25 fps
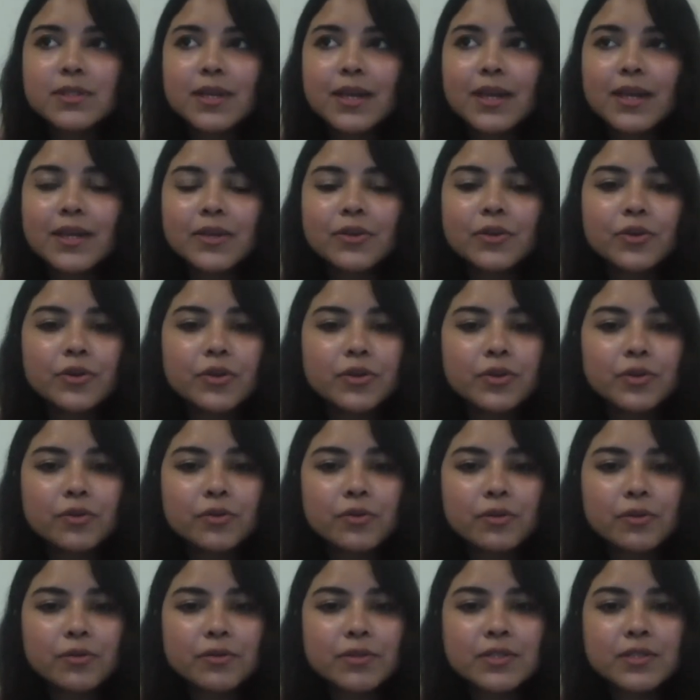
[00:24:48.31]
I could, you
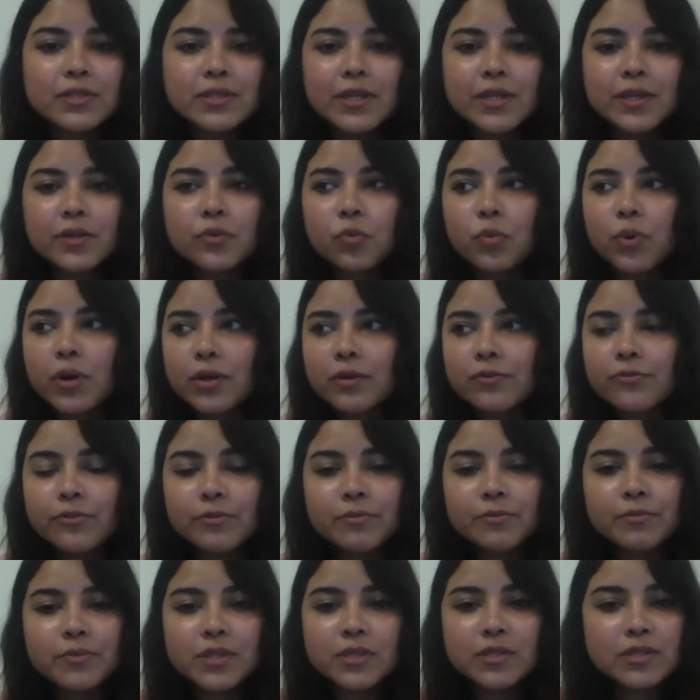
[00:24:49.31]
know, state one
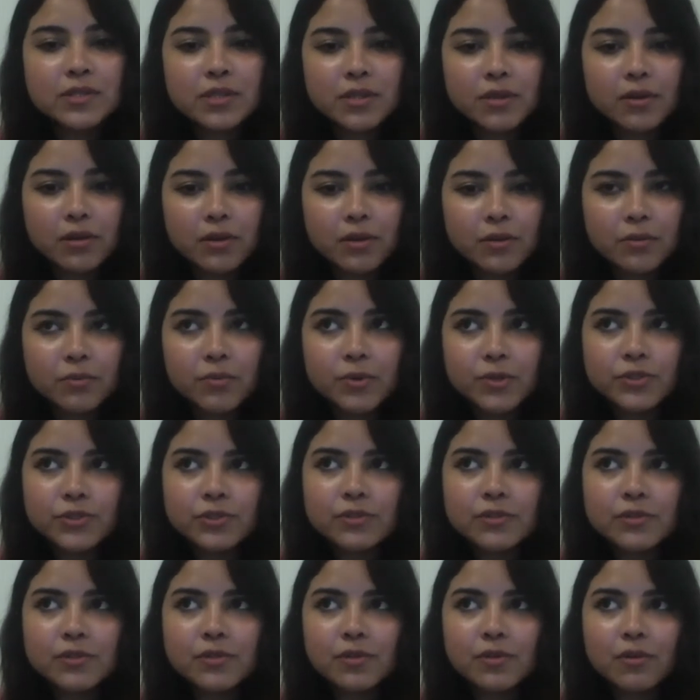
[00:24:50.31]
from this year, which
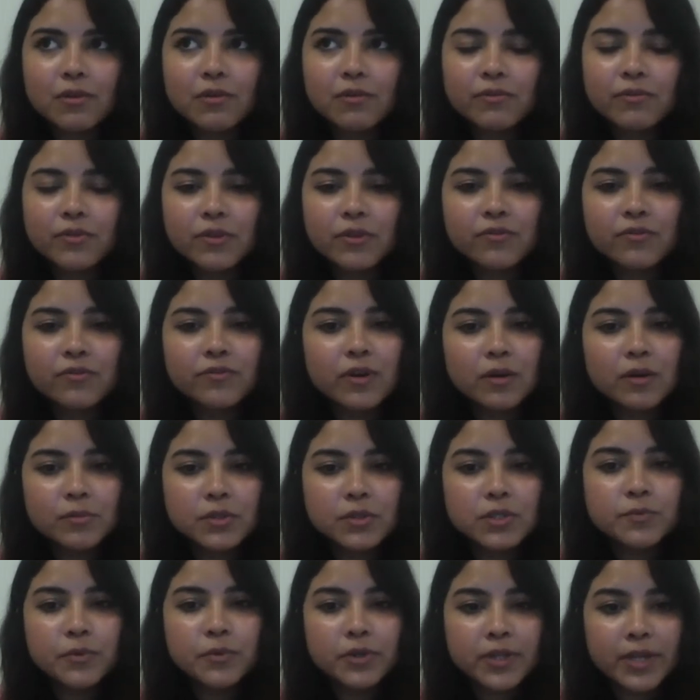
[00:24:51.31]
is of the
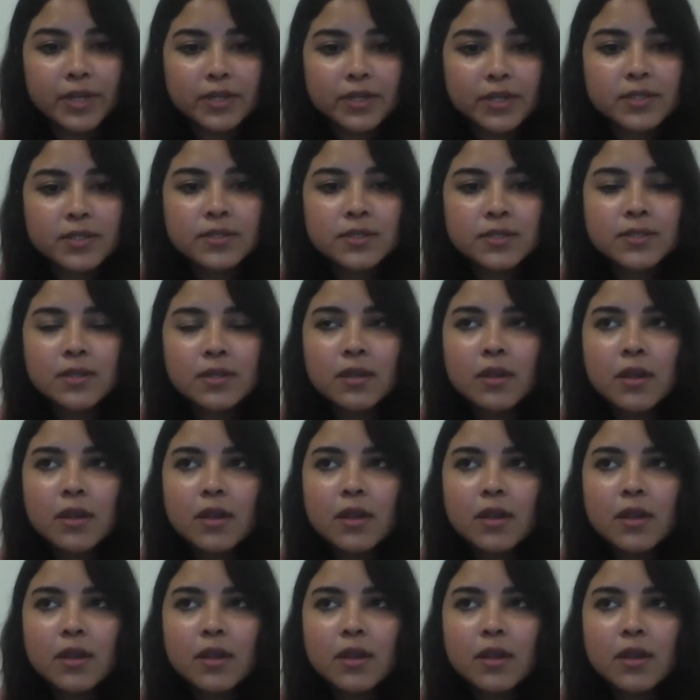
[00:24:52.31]
farmers' protests,